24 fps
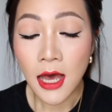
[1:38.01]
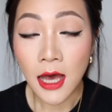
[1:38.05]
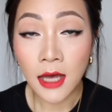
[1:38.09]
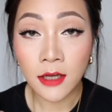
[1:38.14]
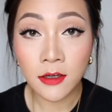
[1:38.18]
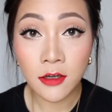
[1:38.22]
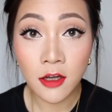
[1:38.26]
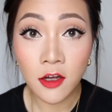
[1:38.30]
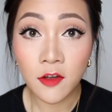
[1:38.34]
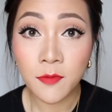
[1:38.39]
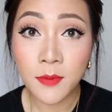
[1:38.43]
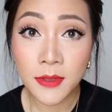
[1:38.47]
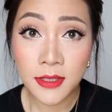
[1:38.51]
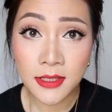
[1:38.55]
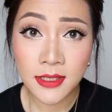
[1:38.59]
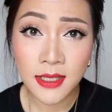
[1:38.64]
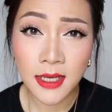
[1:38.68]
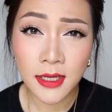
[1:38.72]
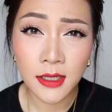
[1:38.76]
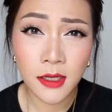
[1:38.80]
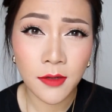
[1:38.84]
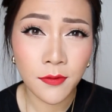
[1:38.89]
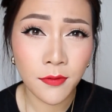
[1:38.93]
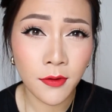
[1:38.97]
I know I've been
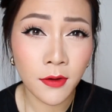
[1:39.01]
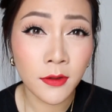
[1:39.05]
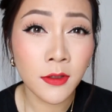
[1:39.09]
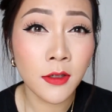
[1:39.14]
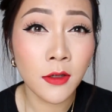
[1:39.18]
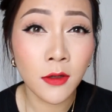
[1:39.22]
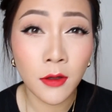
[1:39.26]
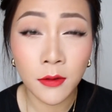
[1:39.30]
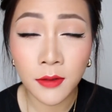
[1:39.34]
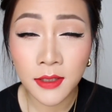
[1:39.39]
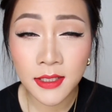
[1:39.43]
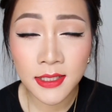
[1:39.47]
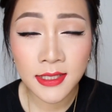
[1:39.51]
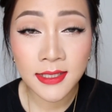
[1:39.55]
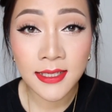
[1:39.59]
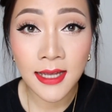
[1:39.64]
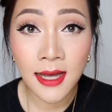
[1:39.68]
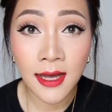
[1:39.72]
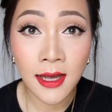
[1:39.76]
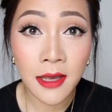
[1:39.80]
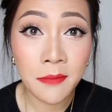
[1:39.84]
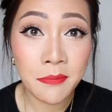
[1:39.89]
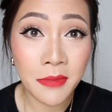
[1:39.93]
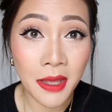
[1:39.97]
saying it for the longest
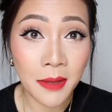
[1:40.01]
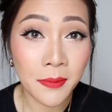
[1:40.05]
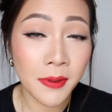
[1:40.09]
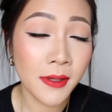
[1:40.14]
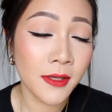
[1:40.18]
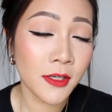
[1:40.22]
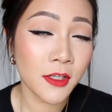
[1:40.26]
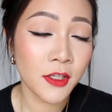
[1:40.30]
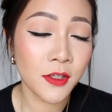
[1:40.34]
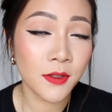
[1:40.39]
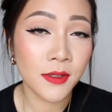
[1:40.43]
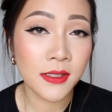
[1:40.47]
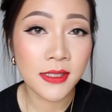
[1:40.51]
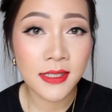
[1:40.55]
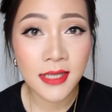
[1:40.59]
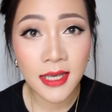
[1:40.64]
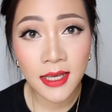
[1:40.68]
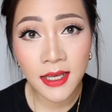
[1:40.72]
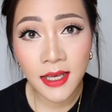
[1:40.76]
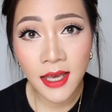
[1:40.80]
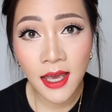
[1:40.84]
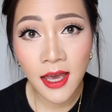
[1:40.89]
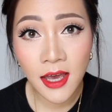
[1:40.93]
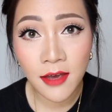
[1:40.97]
time that I'm going to do a
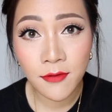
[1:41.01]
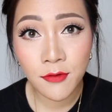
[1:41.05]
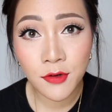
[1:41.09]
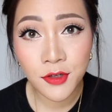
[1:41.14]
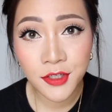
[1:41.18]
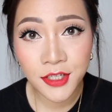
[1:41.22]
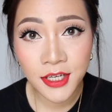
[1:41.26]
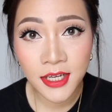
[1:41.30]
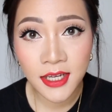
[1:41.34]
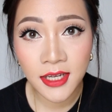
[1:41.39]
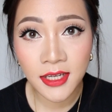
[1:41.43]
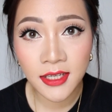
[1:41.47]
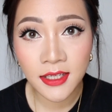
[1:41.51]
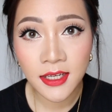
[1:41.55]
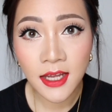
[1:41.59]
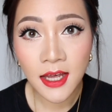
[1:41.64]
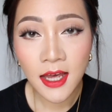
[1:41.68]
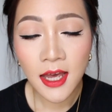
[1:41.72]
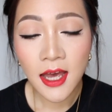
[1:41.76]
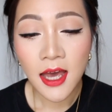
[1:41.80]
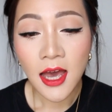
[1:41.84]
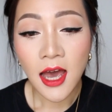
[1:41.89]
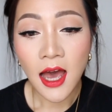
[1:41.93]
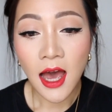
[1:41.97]
skincare routine
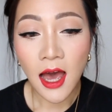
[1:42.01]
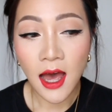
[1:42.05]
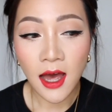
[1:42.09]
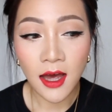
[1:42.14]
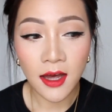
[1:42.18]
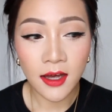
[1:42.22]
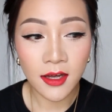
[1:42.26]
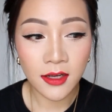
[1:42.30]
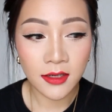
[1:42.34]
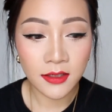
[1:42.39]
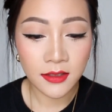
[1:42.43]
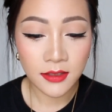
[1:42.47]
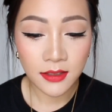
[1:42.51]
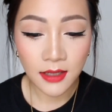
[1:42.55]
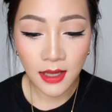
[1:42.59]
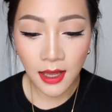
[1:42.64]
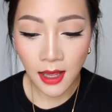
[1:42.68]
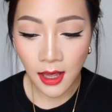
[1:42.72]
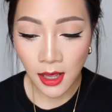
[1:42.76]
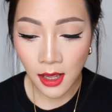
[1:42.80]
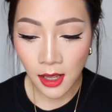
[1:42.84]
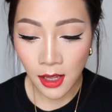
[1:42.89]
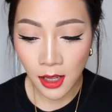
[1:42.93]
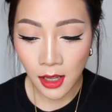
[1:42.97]
and
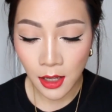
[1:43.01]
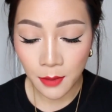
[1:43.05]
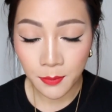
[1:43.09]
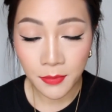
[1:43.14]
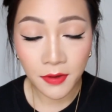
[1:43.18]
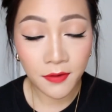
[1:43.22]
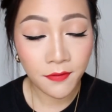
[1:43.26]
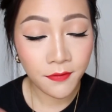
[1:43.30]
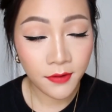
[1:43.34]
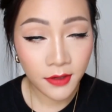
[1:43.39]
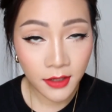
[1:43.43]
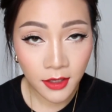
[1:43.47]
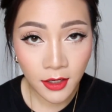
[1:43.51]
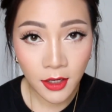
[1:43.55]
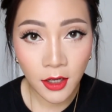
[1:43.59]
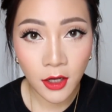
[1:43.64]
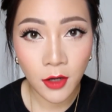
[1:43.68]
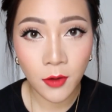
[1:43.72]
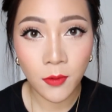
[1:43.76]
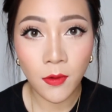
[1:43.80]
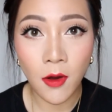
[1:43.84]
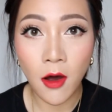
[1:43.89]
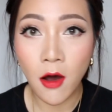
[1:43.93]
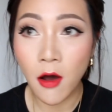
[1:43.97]
a
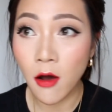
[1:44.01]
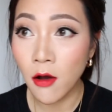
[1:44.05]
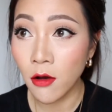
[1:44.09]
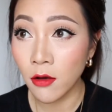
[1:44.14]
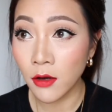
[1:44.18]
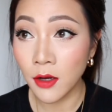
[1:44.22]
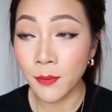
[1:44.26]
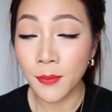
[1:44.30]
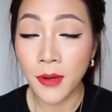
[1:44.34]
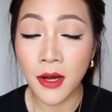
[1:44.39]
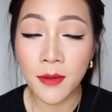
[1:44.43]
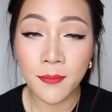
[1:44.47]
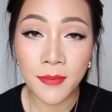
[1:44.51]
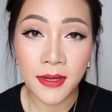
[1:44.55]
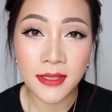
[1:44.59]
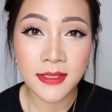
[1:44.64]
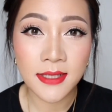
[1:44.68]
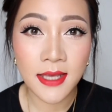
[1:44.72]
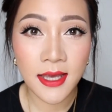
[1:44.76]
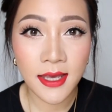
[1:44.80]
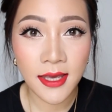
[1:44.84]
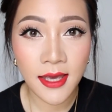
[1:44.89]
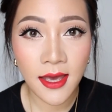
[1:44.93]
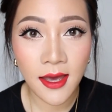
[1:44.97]
video all about my
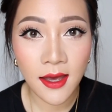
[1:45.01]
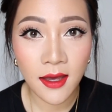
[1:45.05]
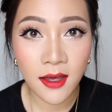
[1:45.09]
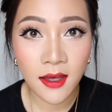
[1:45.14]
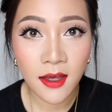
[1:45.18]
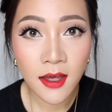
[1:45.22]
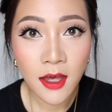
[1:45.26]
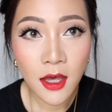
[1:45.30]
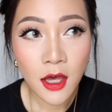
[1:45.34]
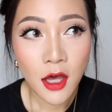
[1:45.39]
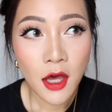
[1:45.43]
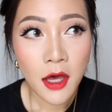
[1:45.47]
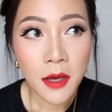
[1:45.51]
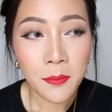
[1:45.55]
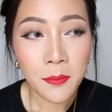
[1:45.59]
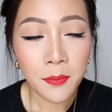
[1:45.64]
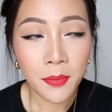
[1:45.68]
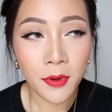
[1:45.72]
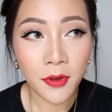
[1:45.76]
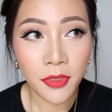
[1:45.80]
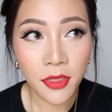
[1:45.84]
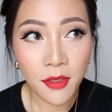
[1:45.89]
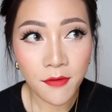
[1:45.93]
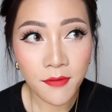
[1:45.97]
skincare,
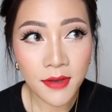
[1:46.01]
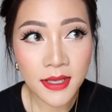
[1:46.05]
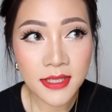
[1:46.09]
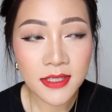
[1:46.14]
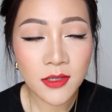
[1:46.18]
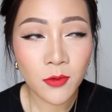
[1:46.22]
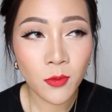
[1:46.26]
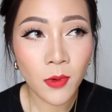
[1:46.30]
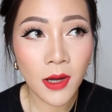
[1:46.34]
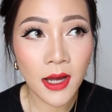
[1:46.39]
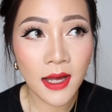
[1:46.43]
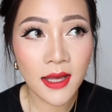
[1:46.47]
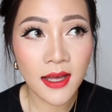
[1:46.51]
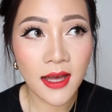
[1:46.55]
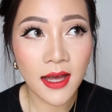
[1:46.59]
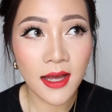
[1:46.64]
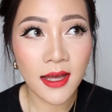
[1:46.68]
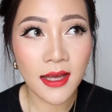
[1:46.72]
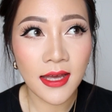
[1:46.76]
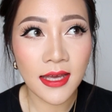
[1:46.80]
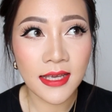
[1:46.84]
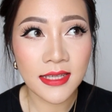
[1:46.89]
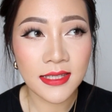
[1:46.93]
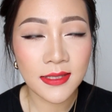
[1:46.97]
but the reason why
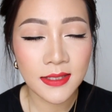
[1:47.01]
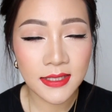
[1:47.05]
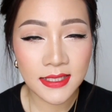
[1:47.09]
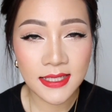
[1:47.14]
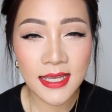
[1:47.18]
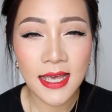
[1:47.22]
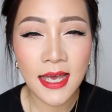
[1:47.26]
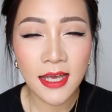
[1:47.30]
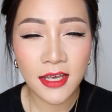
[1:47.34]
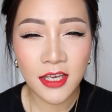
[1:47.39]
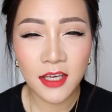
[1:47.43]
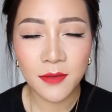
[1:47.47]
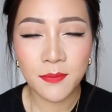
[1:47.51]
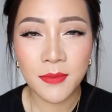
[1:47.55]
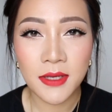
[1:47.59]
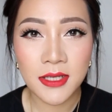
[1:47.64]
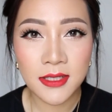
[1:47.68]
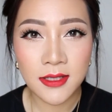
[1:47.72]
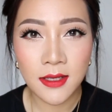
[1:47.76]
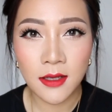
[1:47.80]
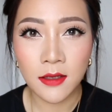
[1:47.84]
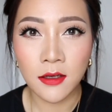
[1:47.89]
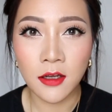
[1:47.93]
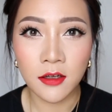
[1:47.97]
it's taken me
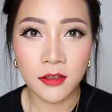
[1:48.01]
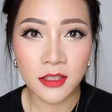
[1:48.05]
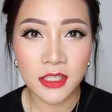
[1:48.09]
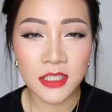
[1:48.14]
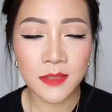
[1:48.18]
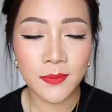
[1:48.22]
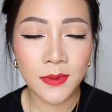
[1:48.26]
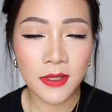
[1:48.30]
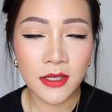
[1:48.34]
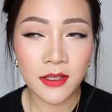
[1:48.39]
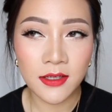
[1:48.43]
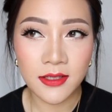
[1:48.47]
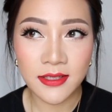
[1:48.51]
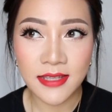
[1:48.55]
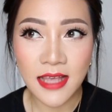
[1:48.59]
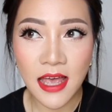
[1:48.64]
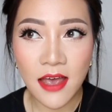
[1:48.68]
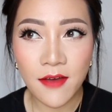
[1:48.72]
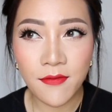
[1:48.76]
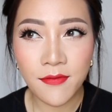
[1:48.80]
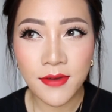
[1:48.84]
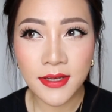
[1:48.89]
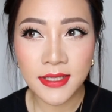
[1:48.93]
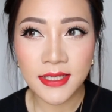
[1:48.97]
so long is because
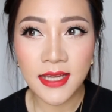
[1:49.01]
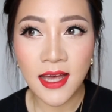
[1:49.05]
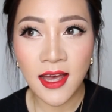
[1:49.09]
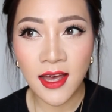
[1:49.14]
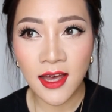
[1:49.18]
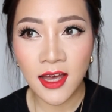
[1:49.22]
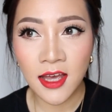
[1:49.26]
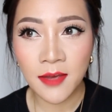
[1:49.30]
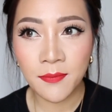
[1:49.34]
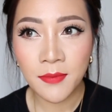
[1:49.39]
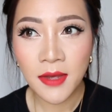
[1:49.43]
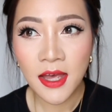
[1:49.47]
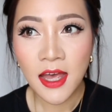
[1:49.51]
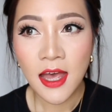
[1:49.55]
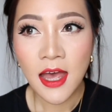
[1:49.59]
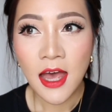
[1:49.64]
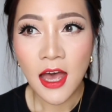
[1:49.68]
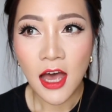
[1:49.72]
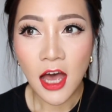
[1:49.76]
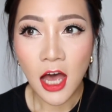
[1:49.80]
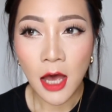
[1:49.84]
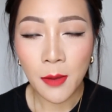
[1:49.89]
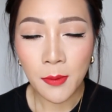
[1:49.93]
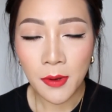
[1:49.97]
every time
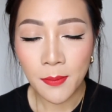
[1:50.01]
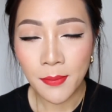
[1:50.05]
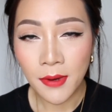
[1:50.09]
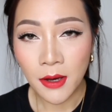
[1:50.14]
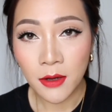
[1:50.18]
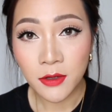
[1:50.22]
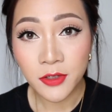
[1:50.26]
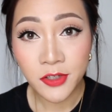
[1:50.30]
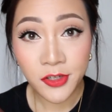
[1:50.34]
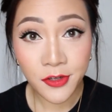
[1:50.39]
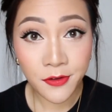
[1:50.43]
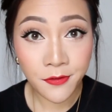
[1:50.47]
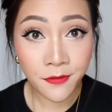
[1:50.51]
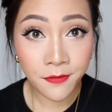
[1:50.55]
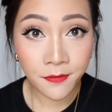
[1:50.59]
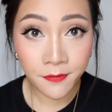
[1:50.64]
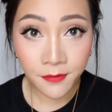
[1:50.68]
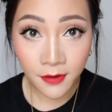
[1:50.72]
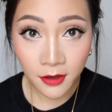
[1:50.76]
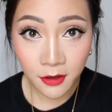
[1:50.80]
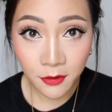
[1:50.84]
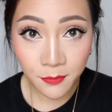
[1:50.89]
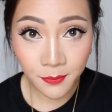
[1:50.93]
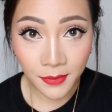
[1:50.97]
I'm about to
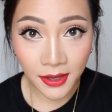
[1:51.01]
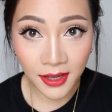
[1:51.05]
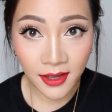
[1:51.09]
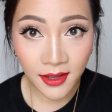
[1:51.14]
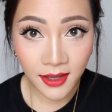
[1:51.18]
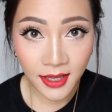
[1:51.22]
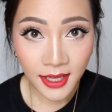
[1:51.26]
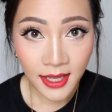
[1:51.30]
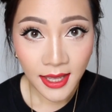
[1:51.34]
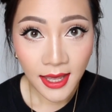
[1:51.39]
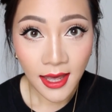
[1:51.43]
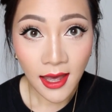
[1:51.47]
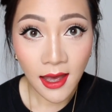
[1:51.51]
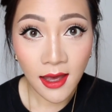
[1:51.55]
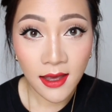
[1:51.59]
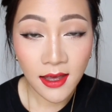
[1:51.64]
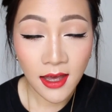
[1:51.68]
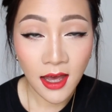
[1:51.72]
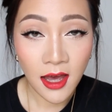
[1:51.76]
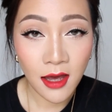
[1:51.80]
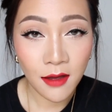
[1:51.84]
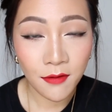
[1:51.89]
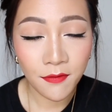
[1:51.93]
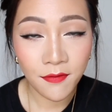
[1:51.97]
film it, I
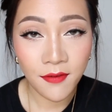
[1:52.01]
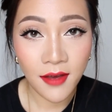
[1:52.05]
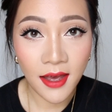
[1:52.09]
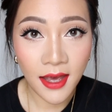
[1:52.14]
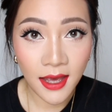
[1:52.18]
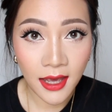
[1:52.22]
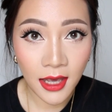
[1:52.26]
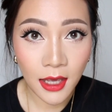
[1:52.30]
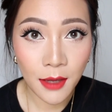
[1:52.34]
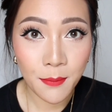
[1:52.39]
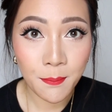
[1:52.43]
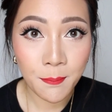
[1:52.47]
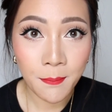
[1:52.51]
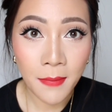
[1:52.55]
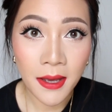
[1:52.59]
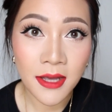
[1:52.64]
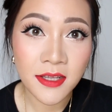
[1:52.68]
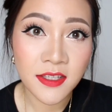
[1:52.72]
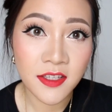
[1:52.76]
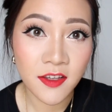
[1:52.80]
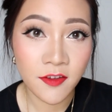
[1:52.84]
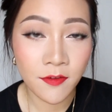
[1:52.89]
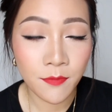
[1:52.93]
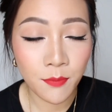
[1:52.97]
have a
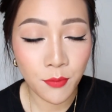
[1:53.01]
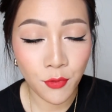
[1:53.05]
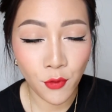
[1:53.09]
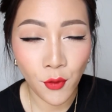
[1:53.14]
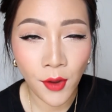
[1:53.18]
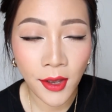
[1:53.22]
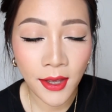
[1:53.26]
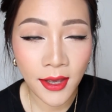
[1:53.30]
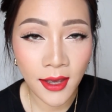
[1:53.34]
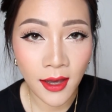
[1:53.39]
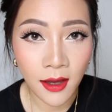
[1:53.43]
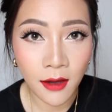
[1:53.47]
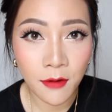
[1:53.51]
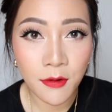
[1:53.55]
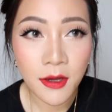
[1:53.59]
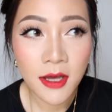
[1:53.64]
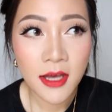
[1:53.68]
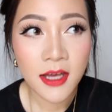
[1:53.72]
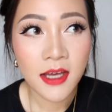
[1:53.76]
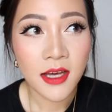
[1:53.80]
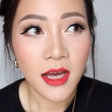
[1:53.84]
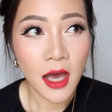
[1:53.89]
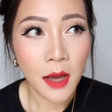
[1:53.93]
massive breakout.